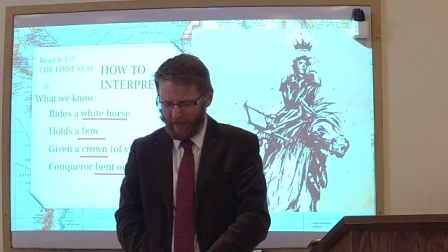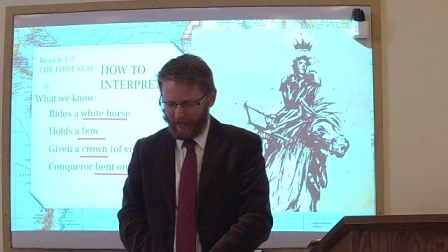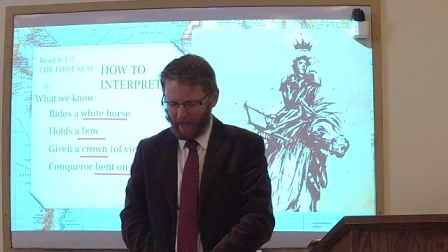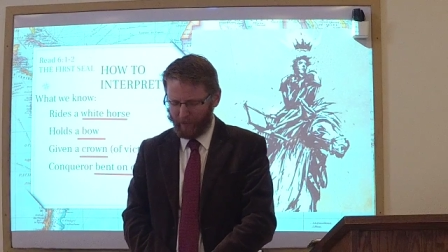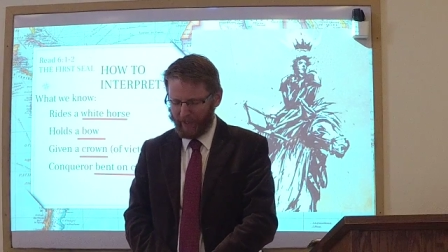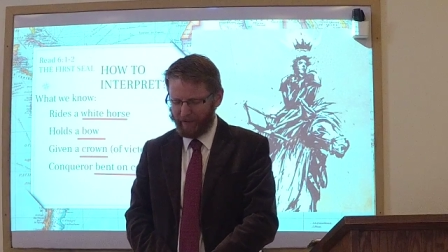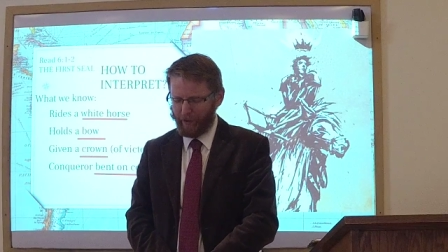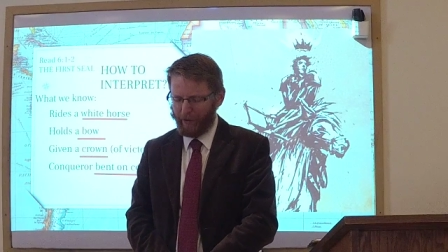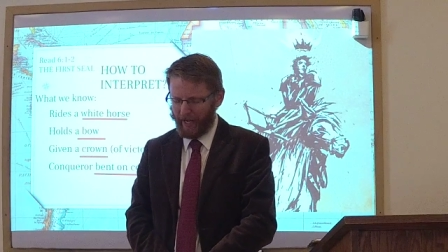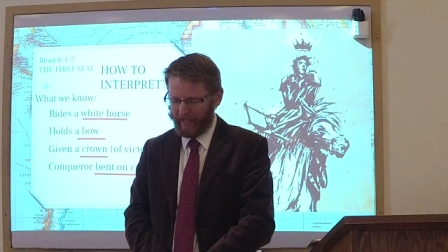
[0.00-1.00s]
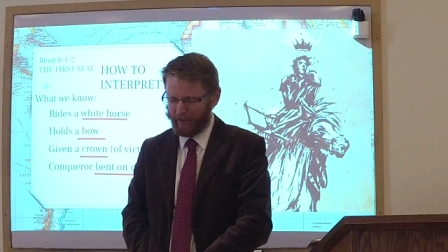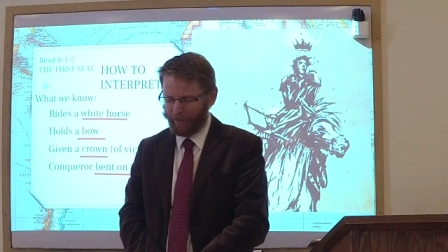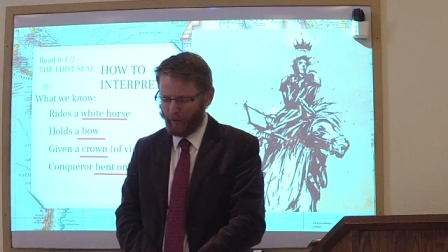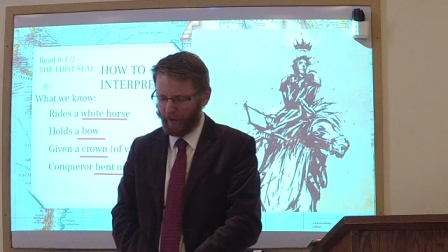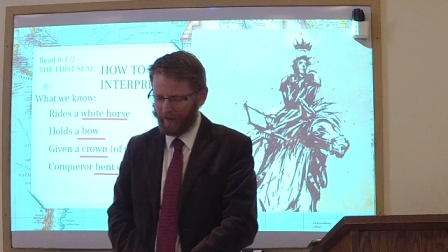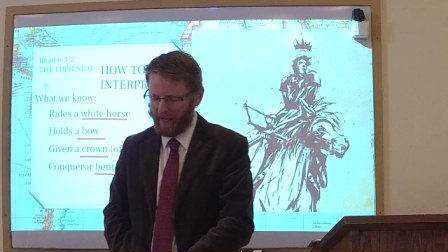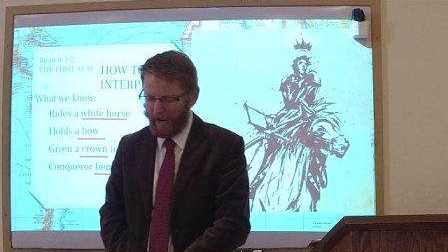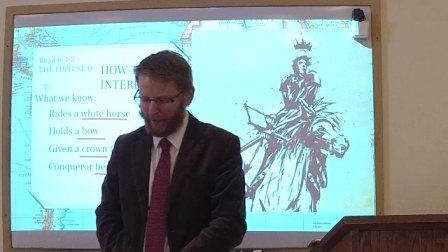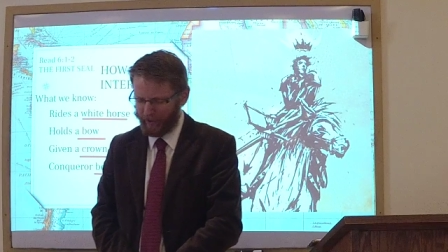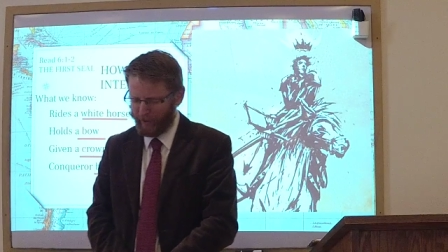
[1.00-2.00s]
And we give you thanks for the
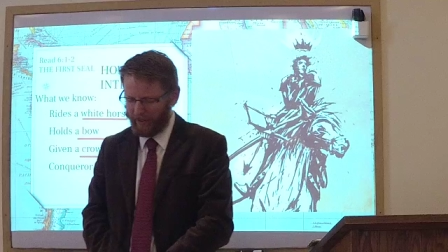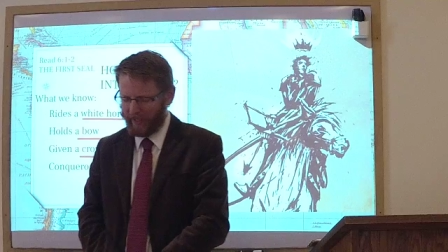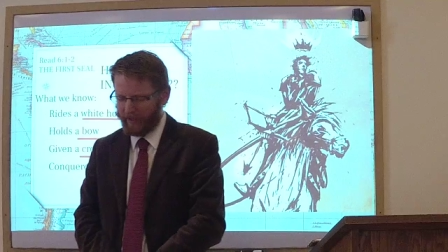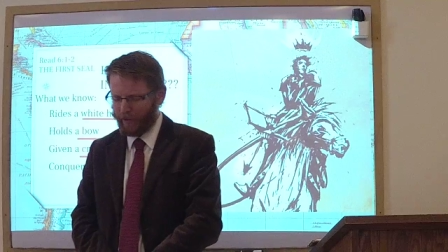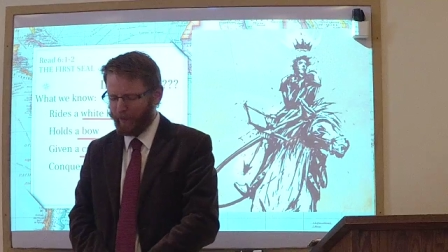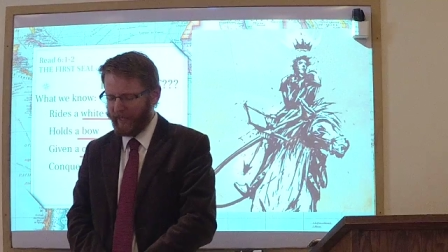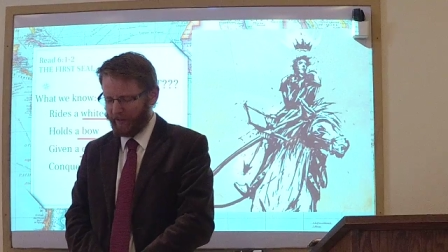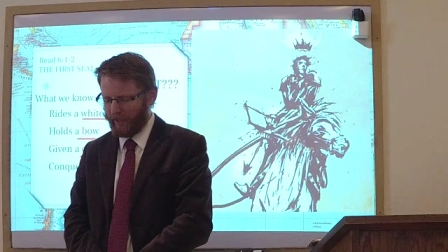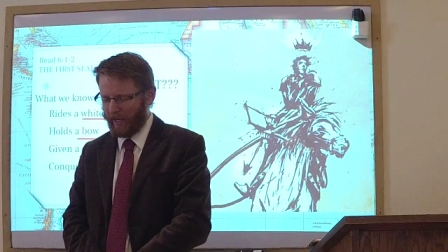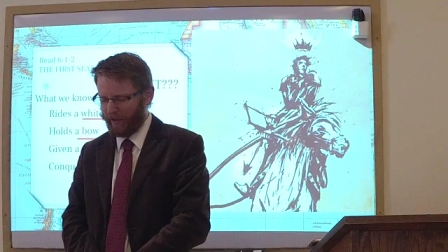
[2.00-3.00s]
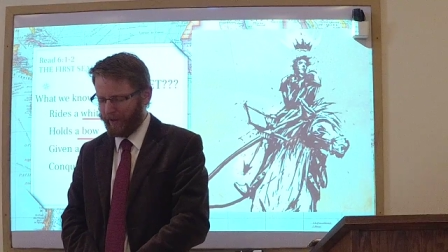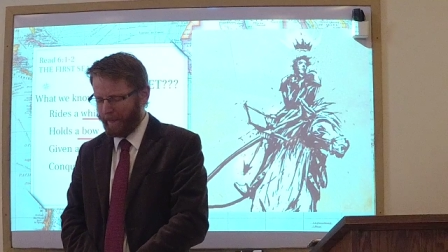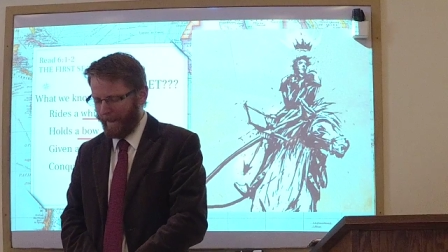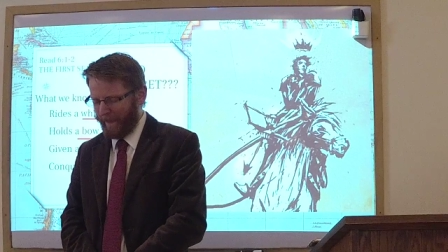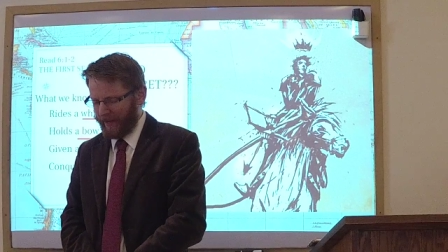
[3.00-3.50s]
opportunity to meet together.